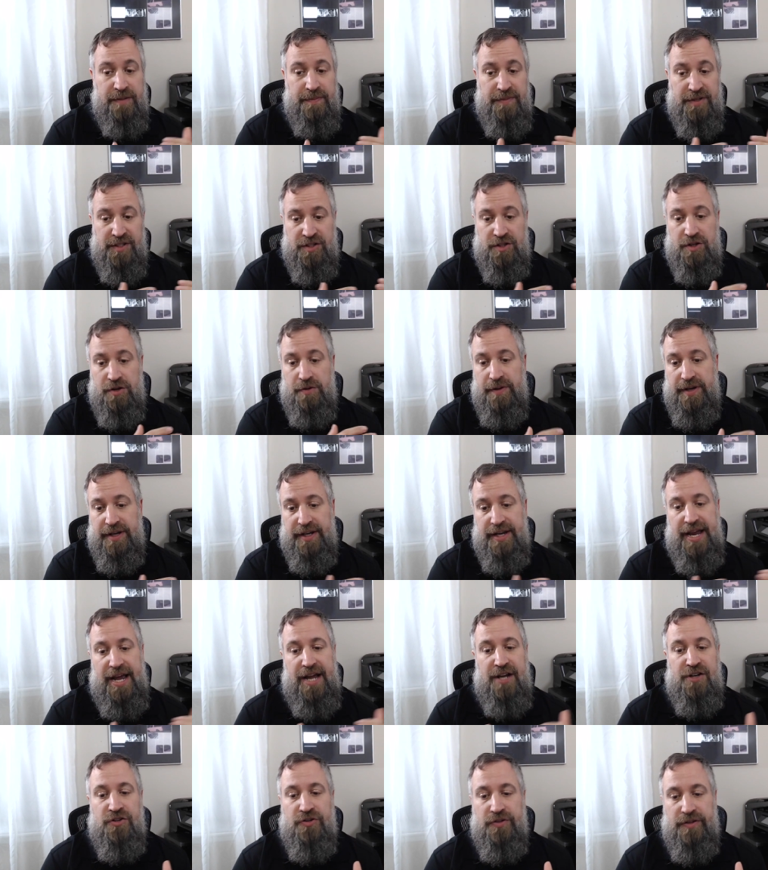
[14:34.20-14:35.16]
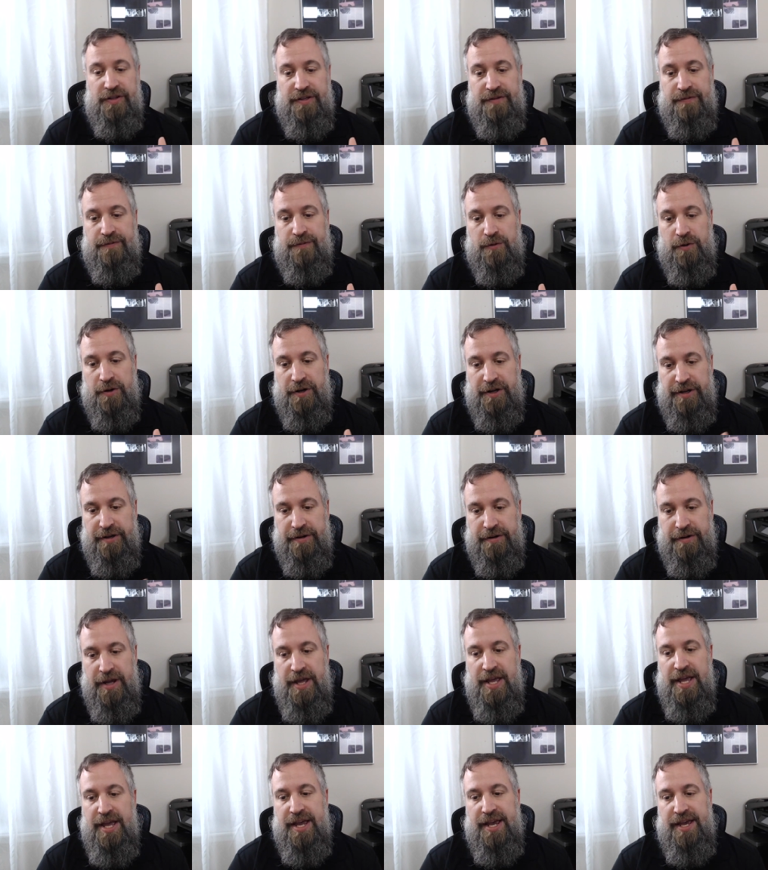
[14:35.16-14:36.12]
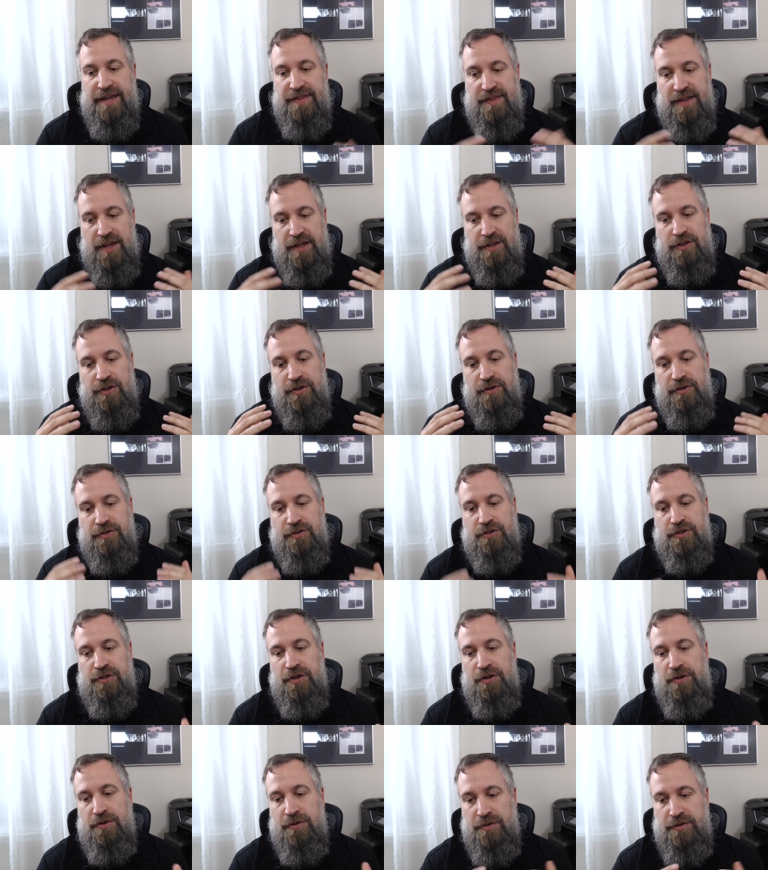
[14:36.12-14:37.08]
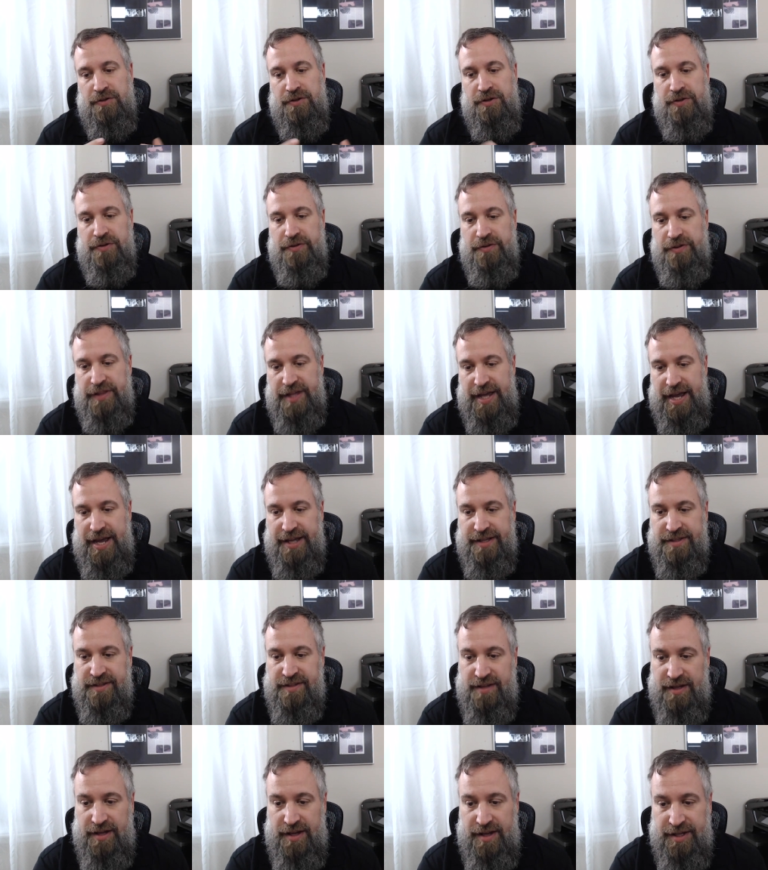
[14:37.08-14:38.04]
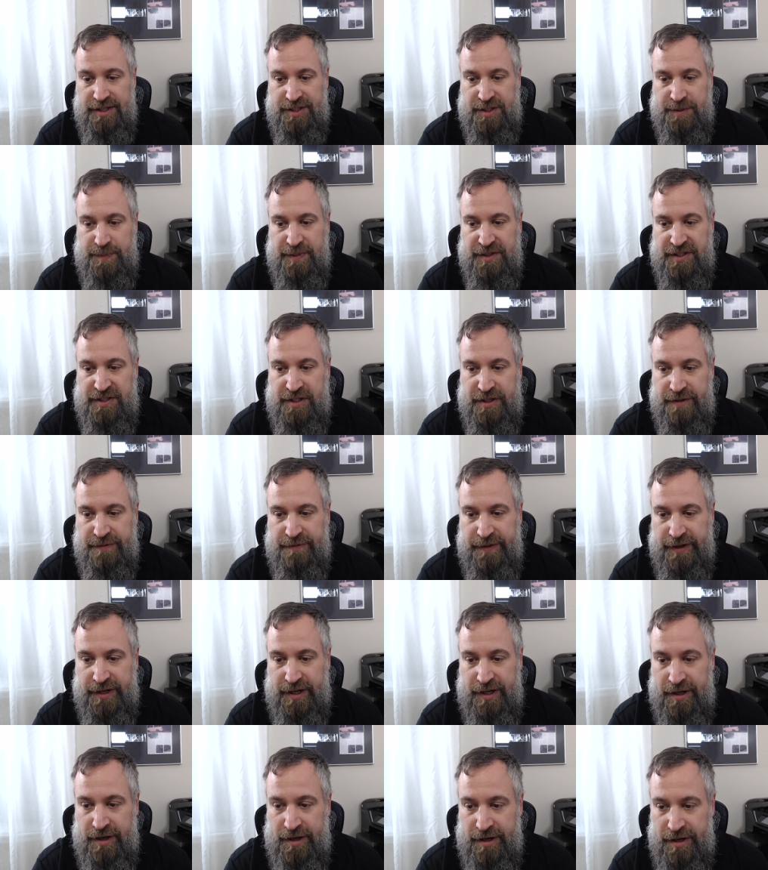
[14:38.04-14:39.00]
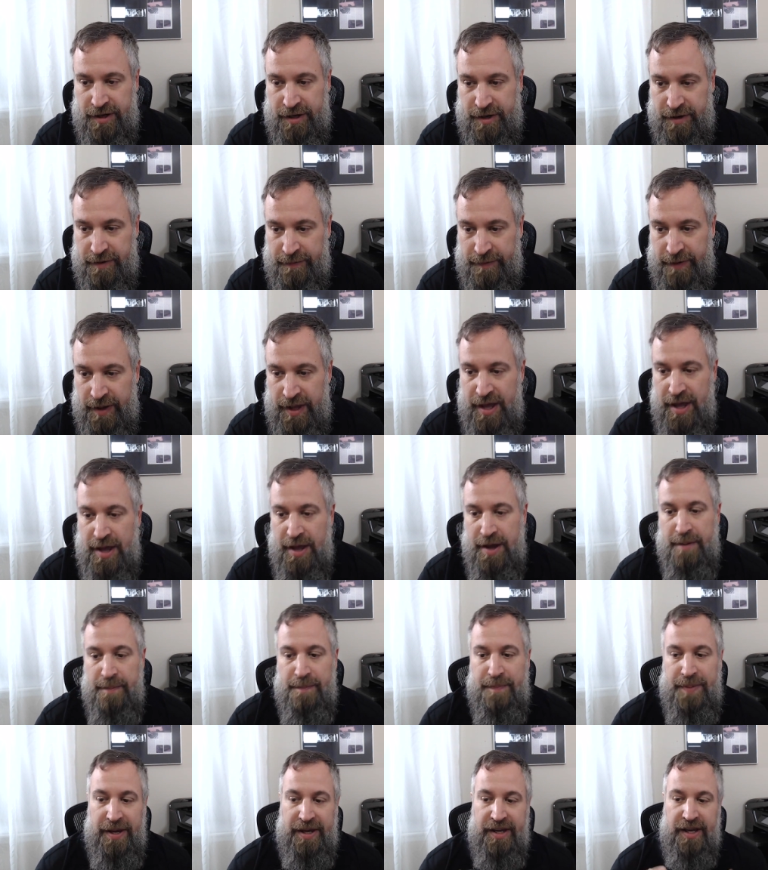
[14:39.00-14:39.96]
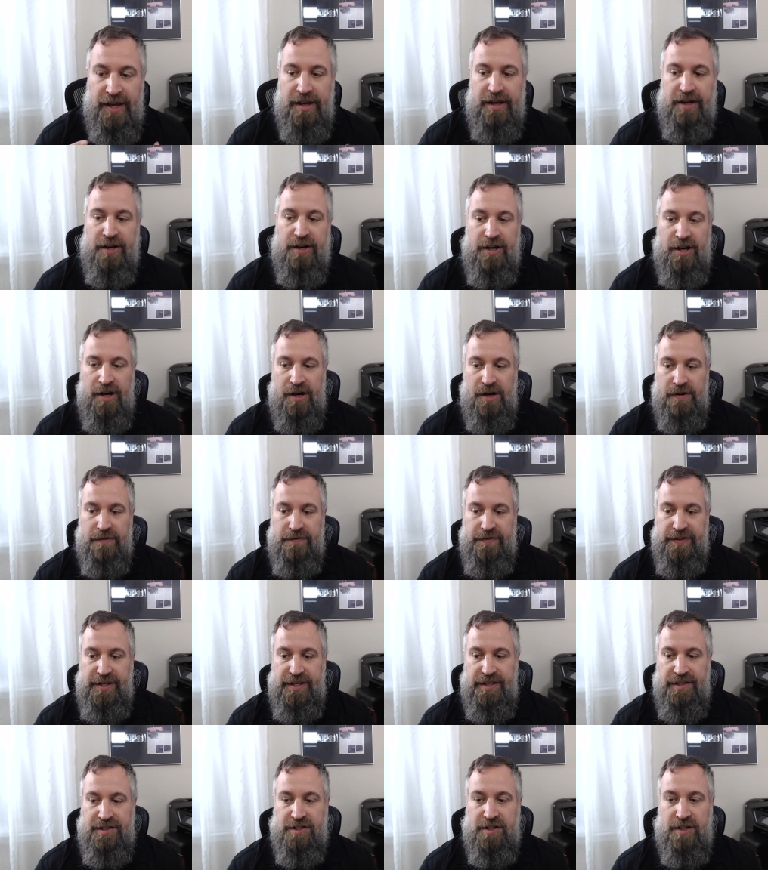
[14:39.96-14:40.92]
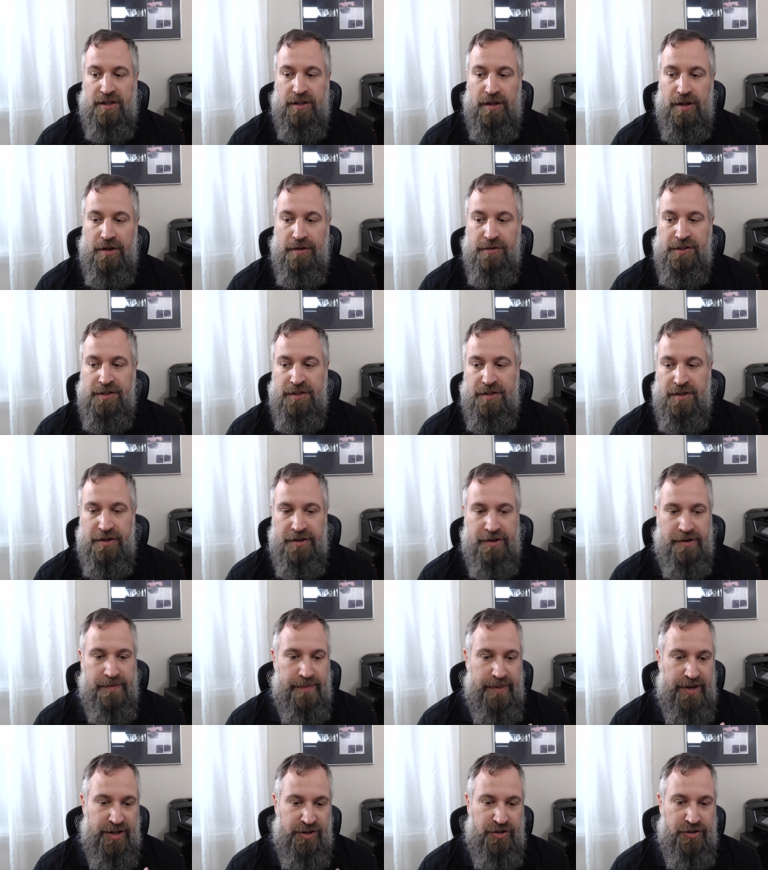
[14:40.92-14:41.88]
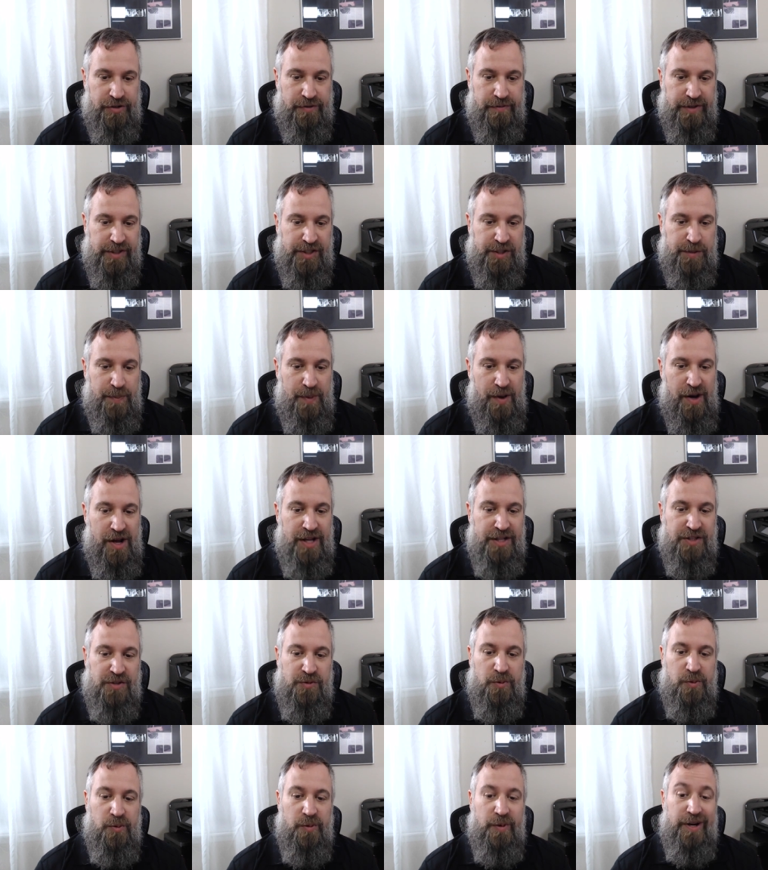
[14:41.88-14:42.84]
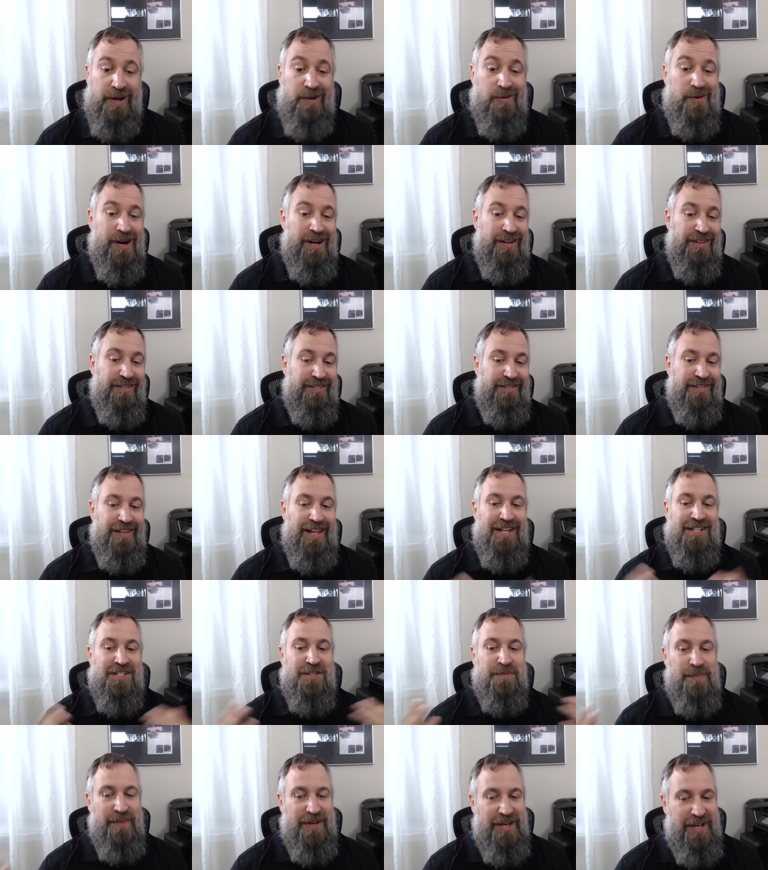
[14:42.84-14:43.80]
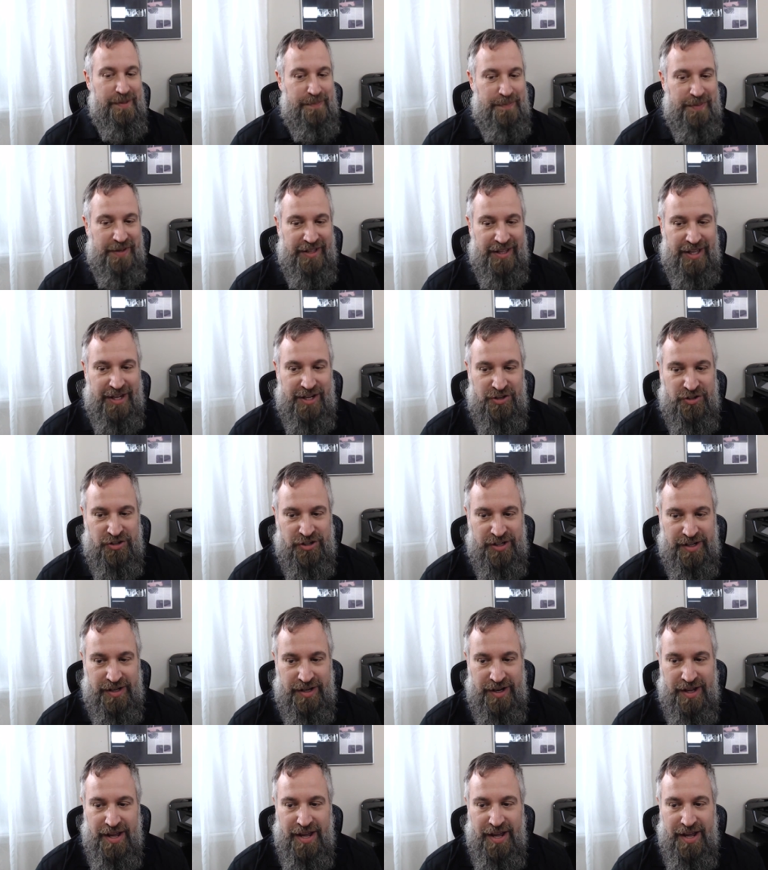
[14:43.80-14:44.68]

is doing naturally for you, and then you tune to that specific curve. Picking a curve that is close to your measured response will require less manipulation